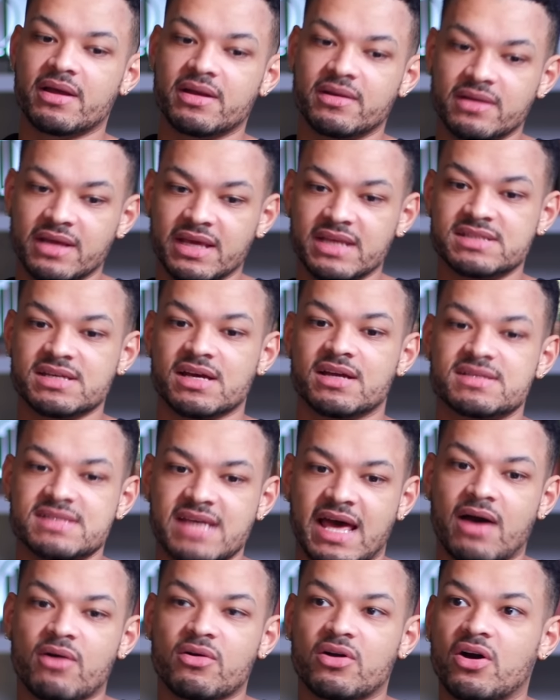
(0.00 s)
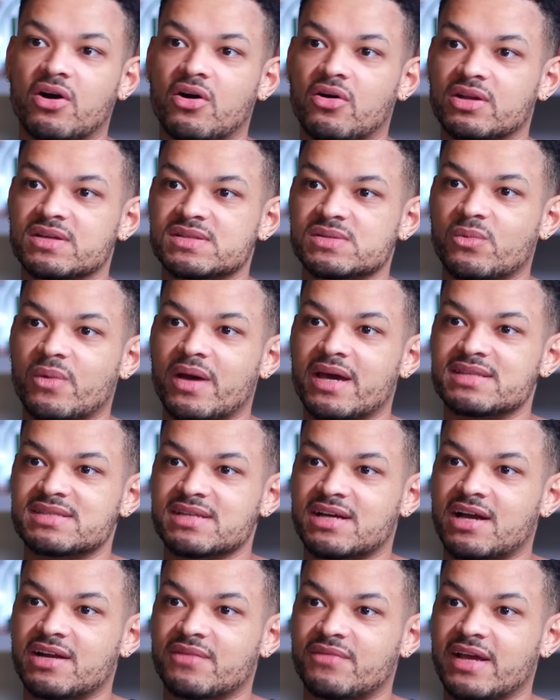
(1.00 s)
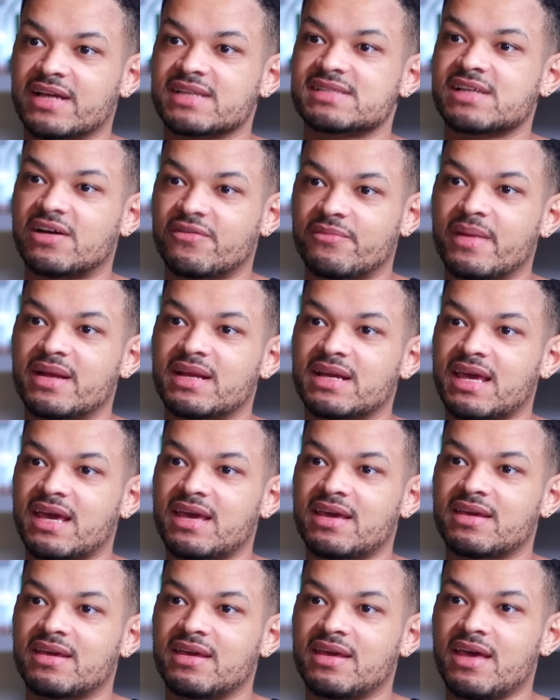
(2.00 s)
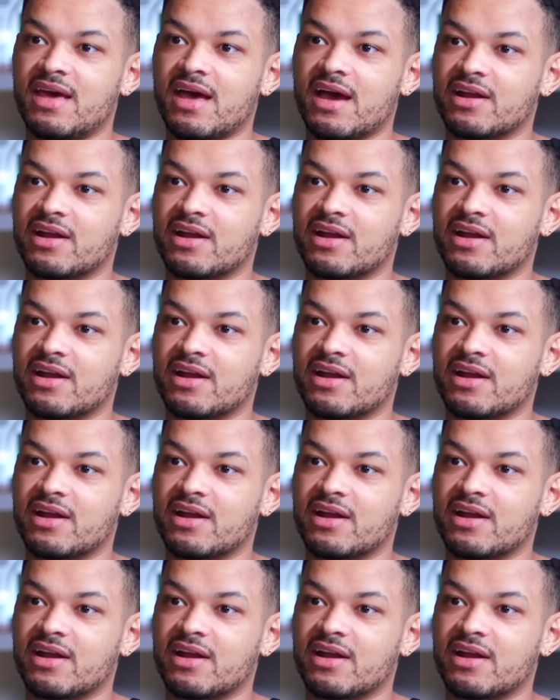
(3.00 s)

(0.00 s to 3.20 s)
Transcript: and he turned to alcohol as a way to kind of like self medicate. Mm-hmm.